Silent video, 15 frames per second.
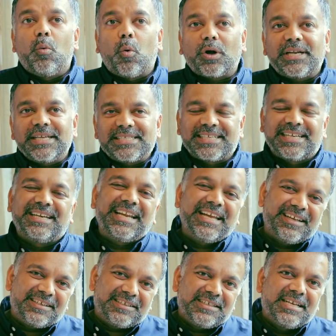What is
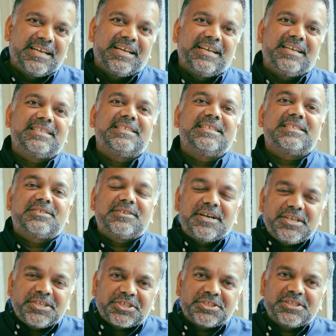clear is these
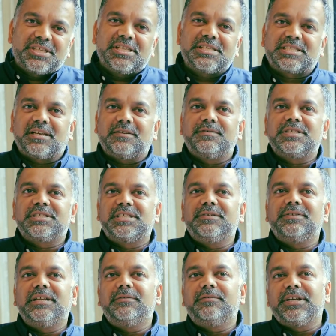traditional service
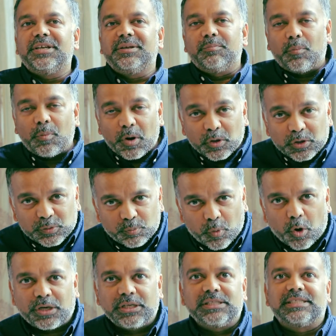delivery
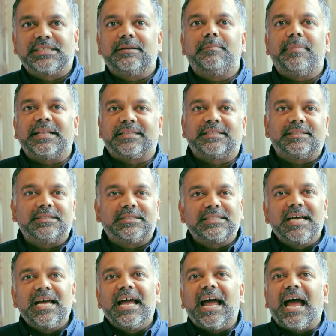models and methods
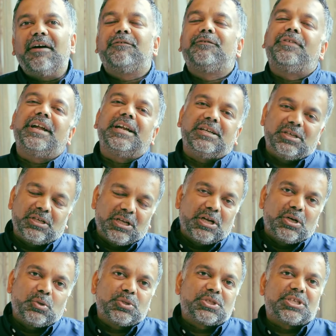have failed
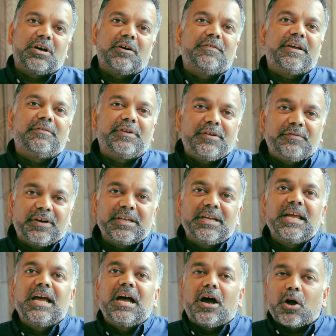to serve everyone
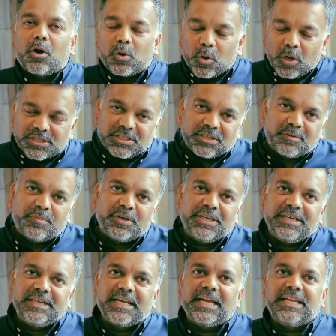across urban
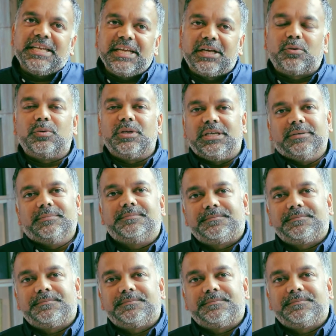India equally.